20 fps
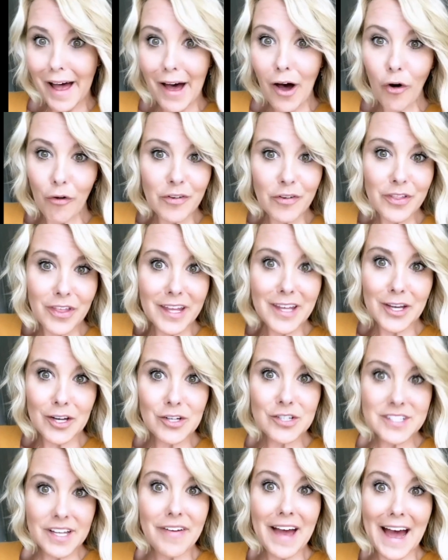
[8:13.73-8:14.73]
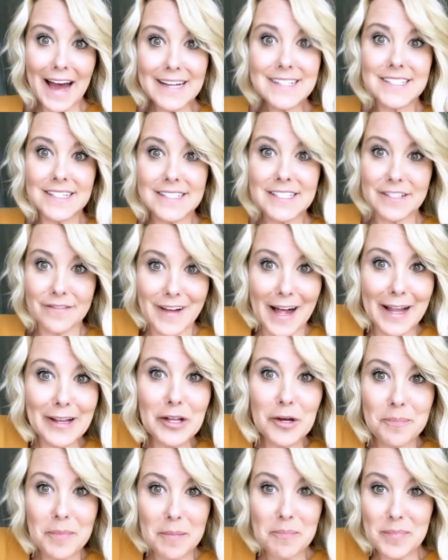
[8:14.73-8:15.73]
over the years, I've had to
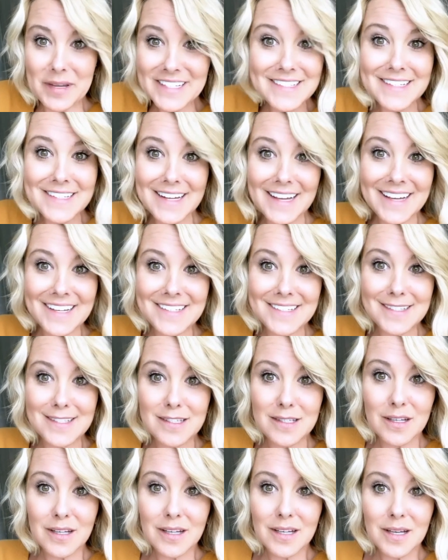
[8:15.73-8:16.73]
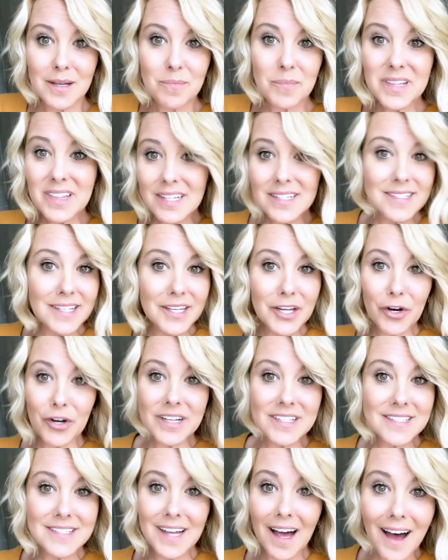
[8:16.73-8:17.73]
develop a business, but the
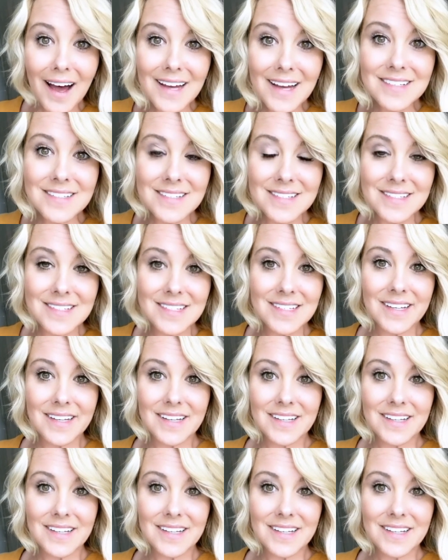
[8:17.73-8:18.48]
secret sauce,